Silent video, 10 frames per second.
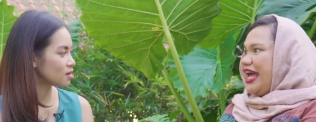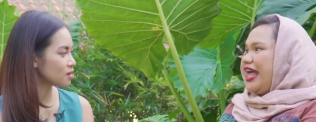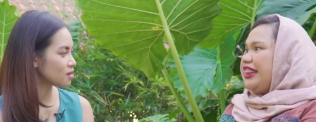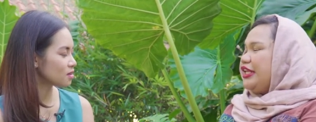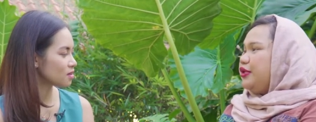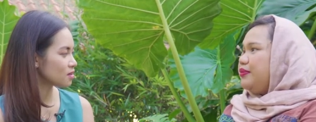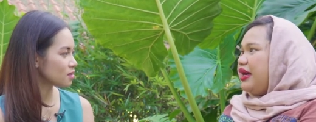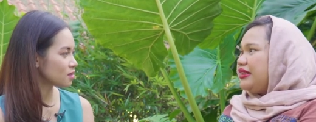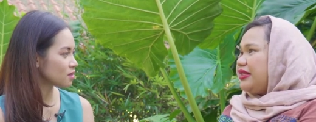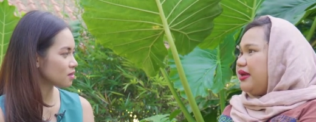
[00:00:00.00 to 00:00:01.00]
Speaker 1: And then yung
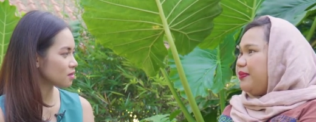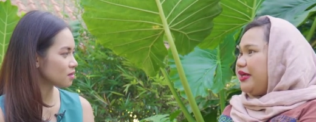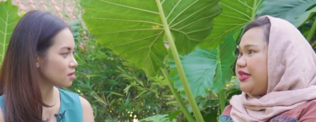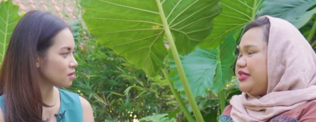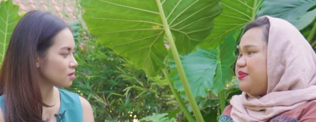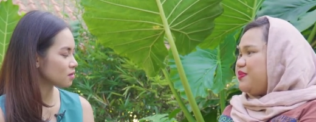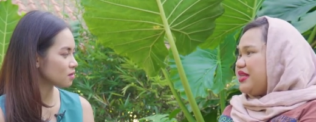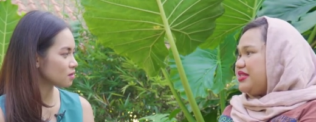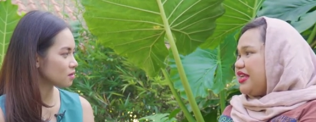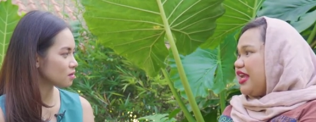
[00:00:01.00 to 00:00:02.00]
mga
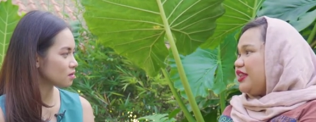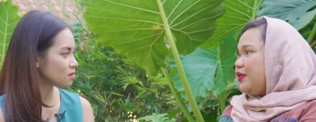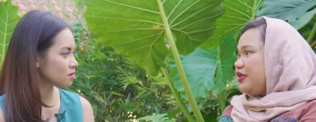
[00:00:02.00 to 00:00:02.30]
participants, they get to